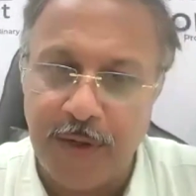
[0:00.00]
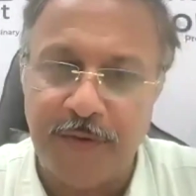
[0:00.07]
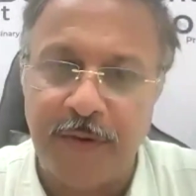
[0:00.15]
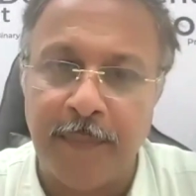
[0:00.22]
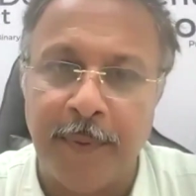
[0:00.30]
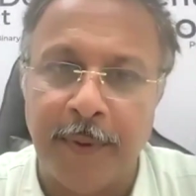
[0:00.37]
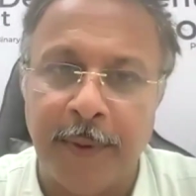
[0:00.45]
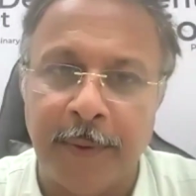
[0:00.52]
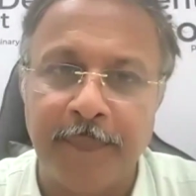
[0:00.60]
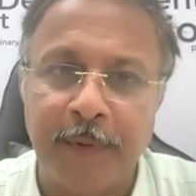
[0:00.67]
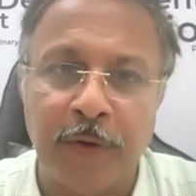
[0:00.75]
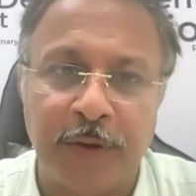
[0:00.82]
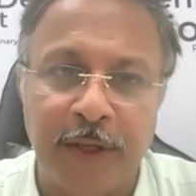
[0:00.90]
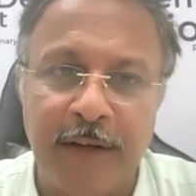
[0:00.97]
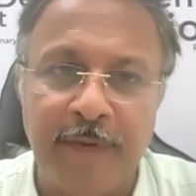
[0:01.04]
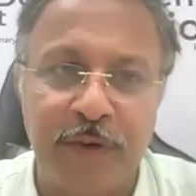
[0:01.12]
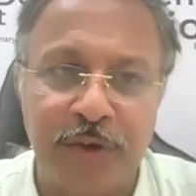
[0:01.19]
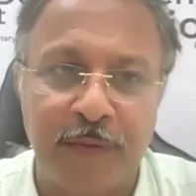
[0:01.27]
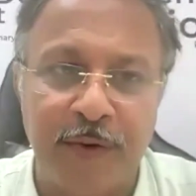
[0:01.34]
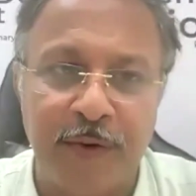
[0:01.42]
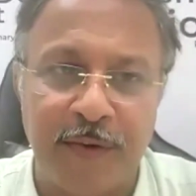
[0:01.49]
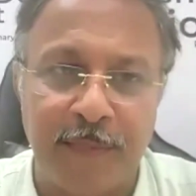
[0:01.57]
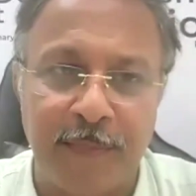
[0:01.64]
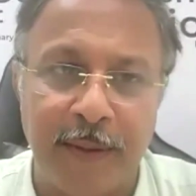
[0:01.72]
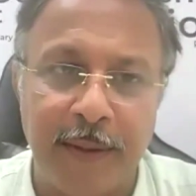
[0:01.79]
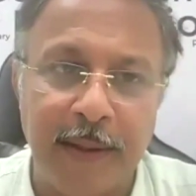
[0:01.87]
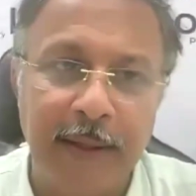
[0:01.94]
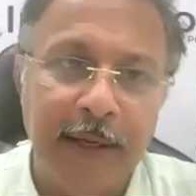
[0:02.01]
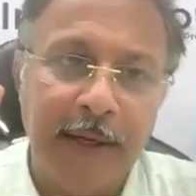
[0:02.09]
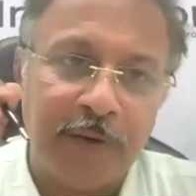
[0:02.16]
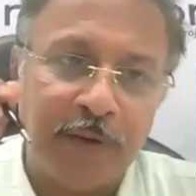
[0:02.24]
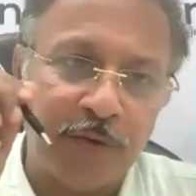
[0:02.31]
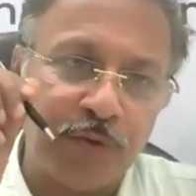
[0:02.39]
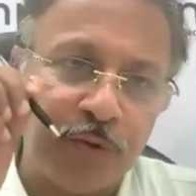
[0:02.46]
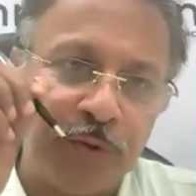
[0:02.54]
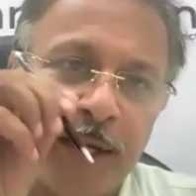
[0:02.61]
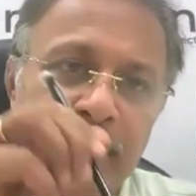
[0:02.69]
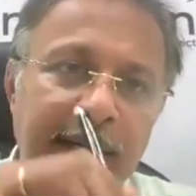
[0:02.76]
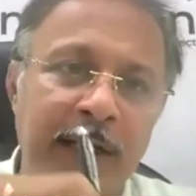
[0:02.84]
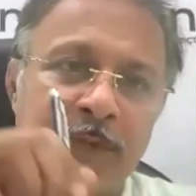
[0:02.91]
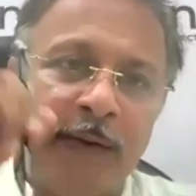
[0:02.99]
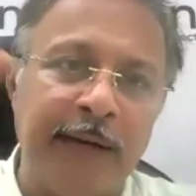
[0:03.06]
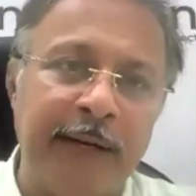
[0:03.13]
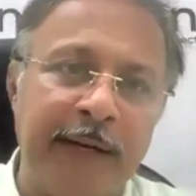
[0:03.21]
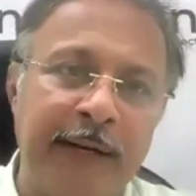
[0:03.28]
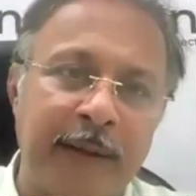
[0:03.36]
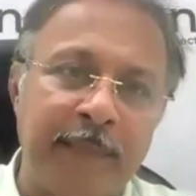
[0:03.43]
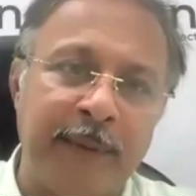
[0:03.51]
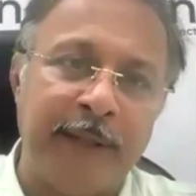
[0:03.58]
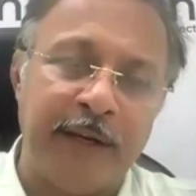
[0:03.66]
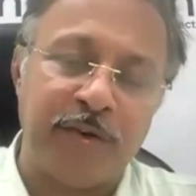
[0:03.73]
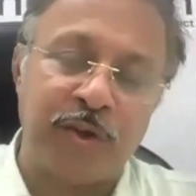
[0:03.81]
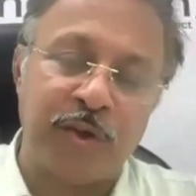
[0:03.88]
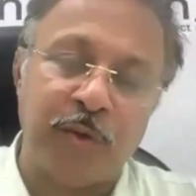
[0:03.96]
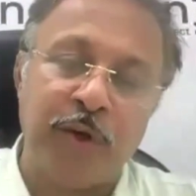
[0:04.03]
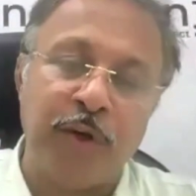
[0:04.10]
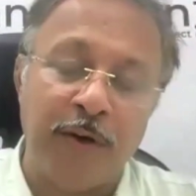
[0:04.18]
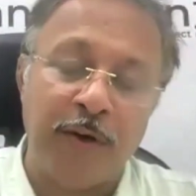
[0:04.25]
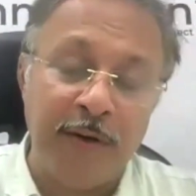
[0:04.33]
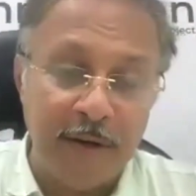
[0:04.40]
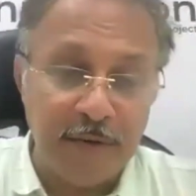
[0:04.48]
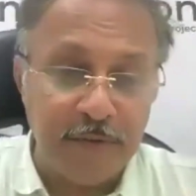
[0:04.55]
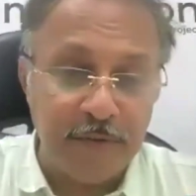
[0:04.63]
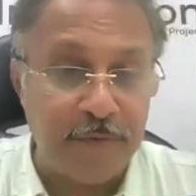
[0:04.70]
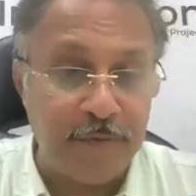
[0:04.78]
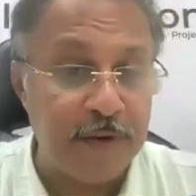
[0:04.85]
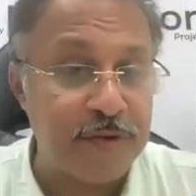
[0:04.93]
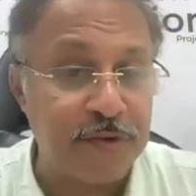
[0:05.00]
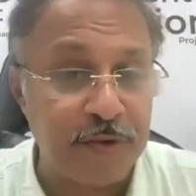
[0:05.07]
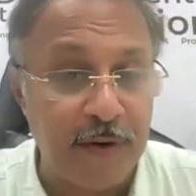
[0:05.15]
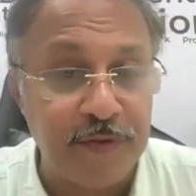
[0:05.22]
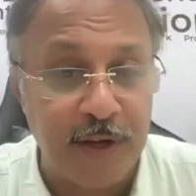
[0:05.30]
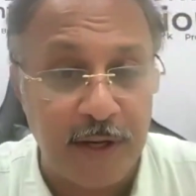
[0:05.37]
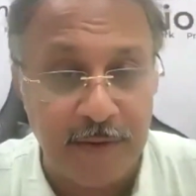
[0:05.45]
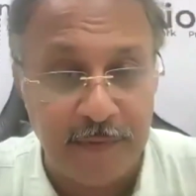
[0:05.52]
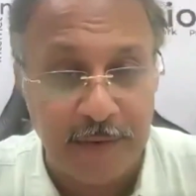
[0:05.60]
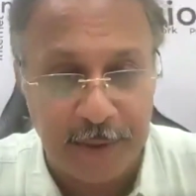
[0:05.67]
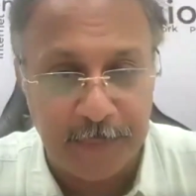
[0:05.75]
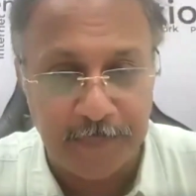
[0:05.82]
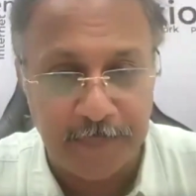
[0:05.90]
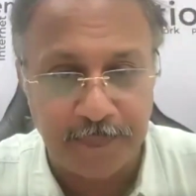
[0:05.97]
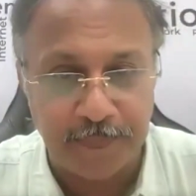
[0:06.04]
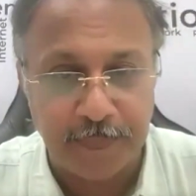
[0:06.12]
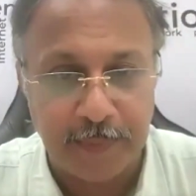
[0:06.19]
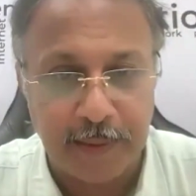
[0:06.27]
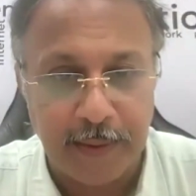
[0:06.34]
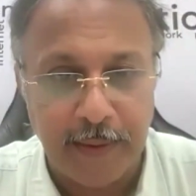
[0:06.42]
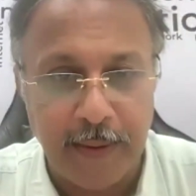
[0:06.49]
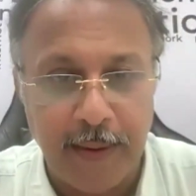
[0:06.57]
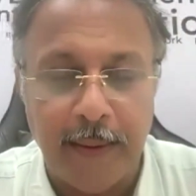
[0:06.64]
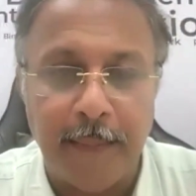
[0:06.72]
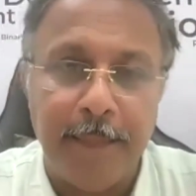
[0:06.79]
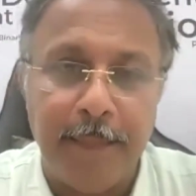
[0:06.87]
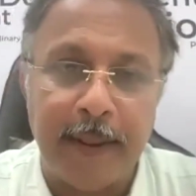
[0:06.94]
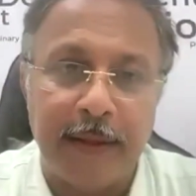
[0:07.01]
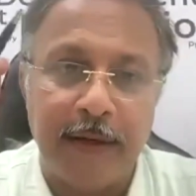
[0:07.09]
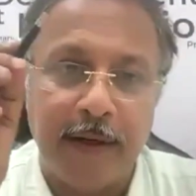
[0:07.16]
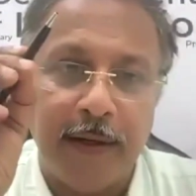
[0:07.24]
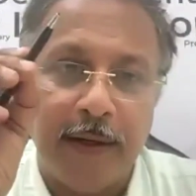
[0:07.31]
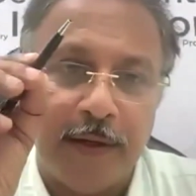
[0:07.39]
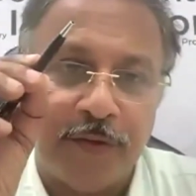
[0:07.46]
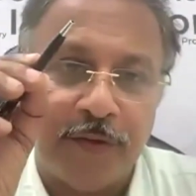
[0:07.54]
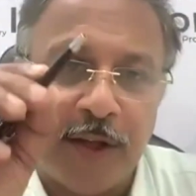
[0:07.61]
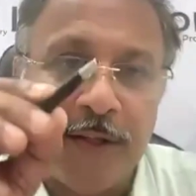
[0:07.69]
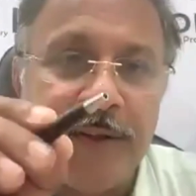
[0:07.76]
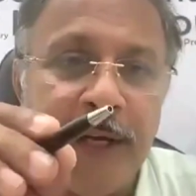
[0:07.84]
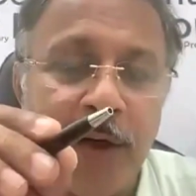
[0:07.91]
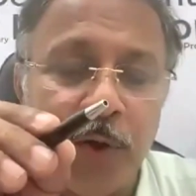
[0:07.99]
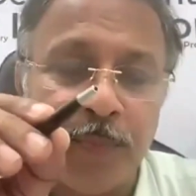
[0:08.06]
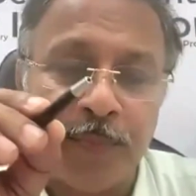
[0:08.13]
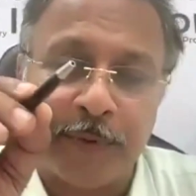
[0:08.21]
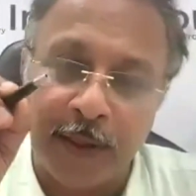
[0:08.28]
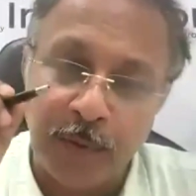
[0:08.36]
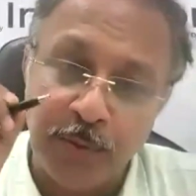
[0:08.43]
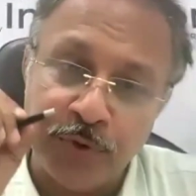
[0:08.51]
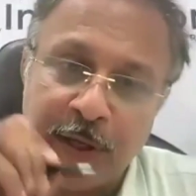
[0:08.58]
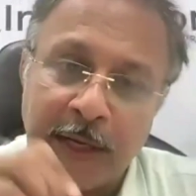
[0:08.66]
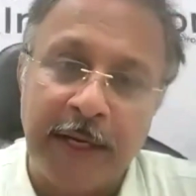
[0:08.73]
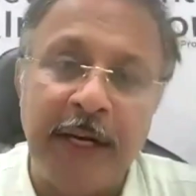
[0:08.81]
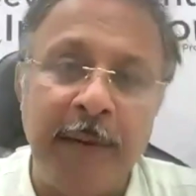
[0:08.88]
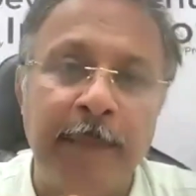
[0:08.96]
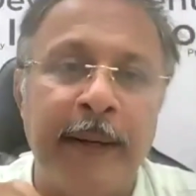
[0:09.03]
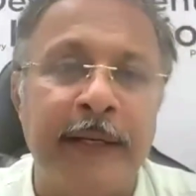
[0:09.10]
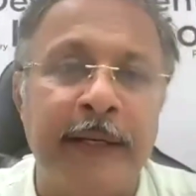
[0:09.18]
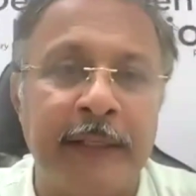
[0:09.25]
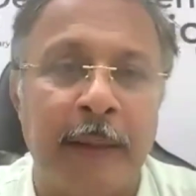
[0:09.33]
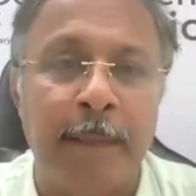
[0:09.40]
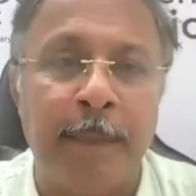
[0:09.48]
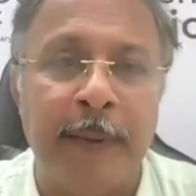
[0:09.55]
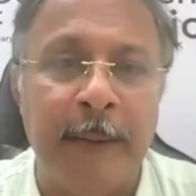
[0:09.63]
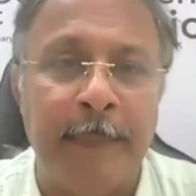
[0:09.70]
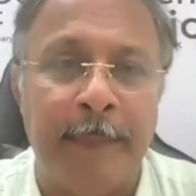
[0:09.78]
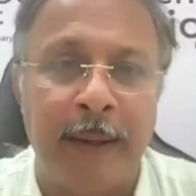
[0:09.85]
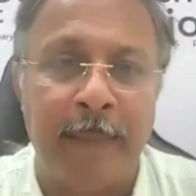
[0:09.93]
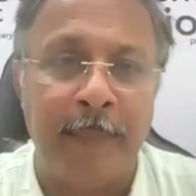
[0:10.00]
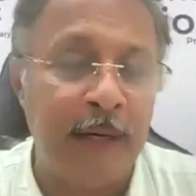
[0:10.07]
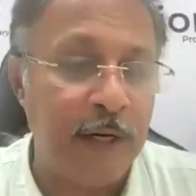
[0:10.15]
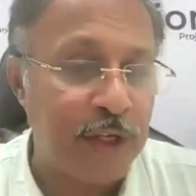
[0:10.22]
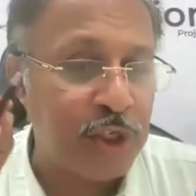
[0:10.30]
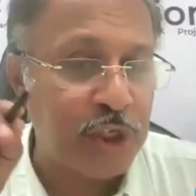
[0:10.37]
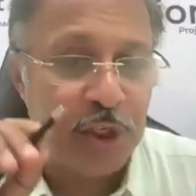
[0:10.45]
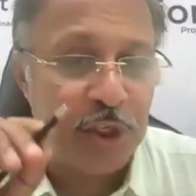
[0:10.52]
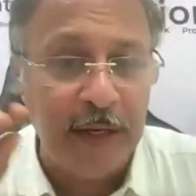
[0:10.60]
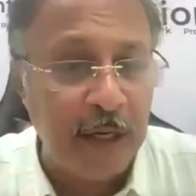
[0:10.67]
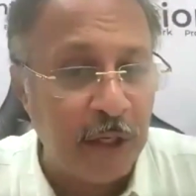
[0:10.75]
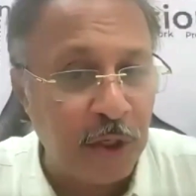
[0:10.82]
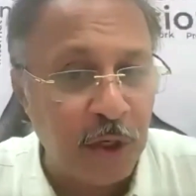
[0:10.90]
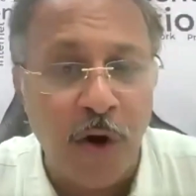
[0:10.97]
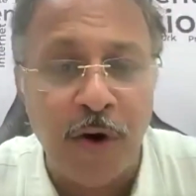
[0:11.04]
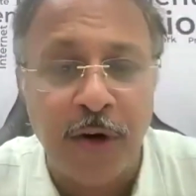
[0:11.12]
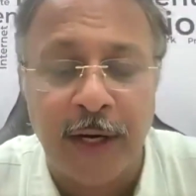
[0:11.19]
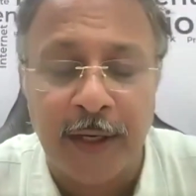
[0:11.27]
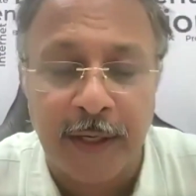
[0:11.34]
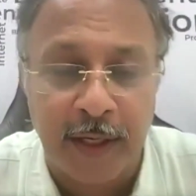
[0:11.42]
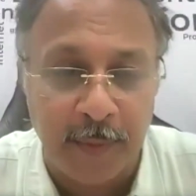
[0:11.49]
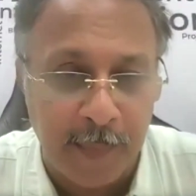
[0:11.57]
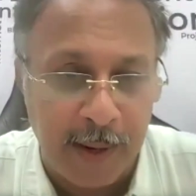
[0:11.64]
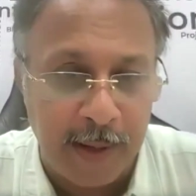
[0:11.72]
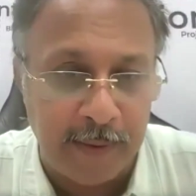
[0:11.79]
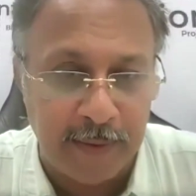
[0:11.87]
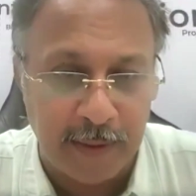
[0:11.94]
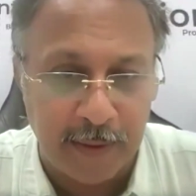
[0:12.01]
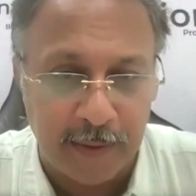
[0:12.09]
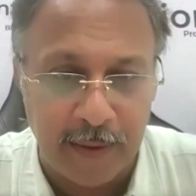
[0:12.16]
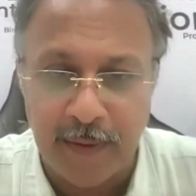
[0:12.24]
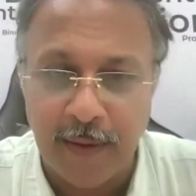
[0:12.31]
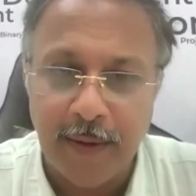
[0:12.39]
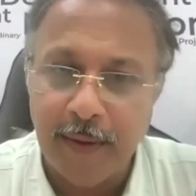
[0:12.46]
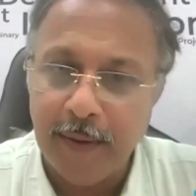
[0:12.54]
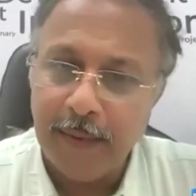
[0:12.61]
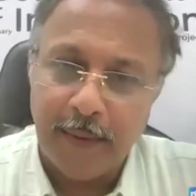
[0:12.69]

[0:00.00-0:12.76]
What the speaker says: December or 31st of December. So now Sudhakaran will get a communication only on 1st of January. But Sandhya Gupta, who's already made the complete payment, she will not get a reminder again.